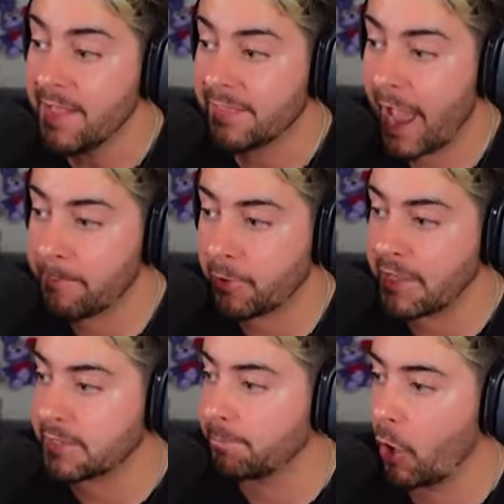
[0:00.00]
That
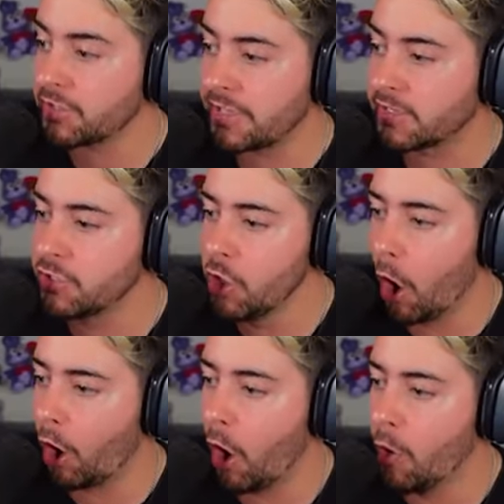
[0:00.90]
present box is
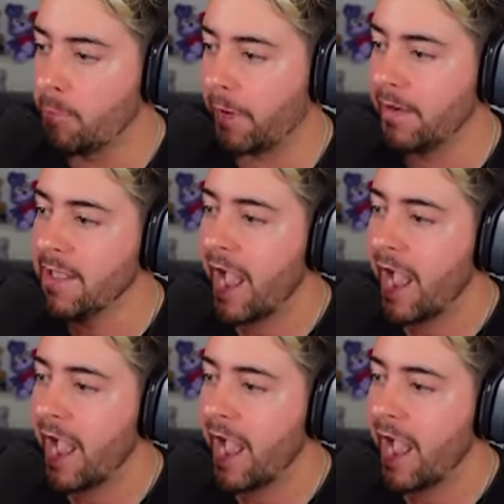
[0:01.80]
not open.